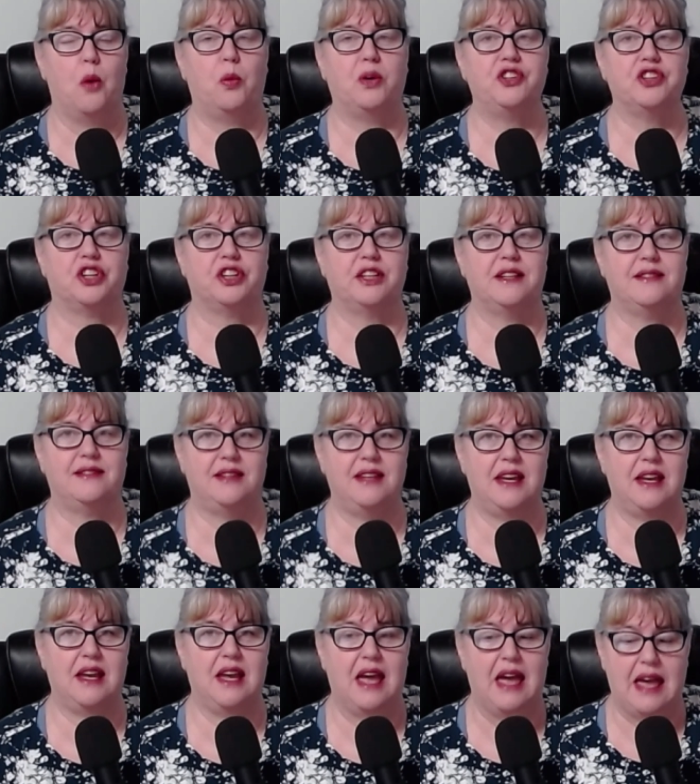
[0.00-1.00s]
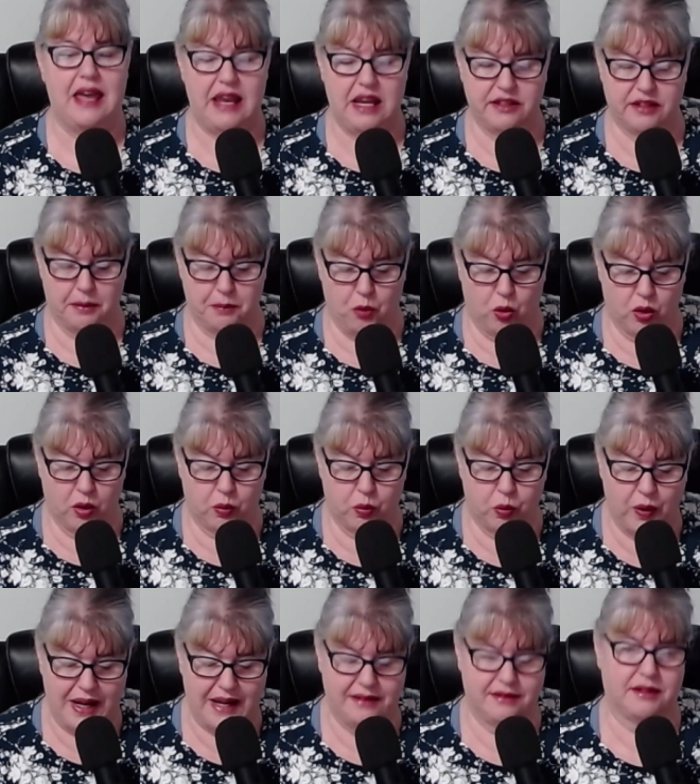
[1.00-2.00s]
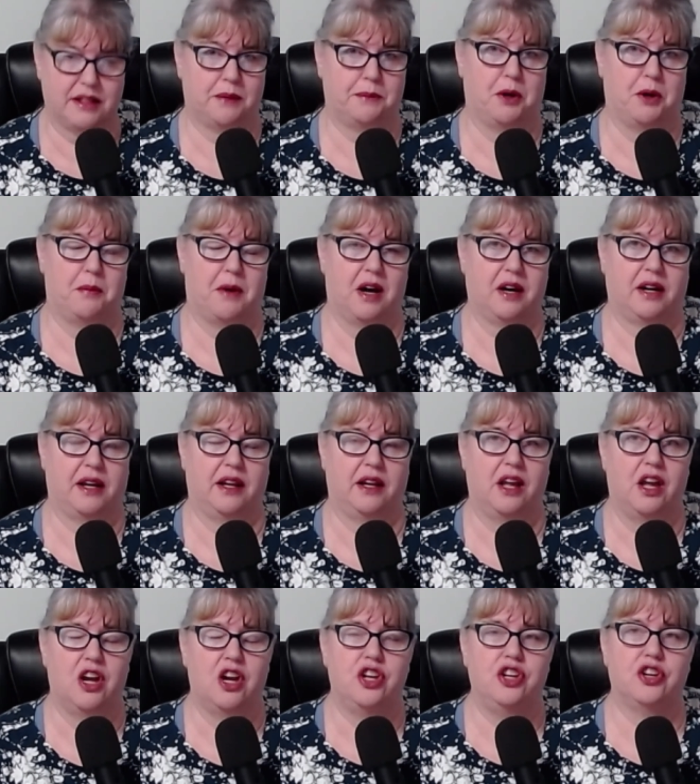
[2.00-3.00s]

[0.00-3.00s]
What you're going to see is a more reasonable market.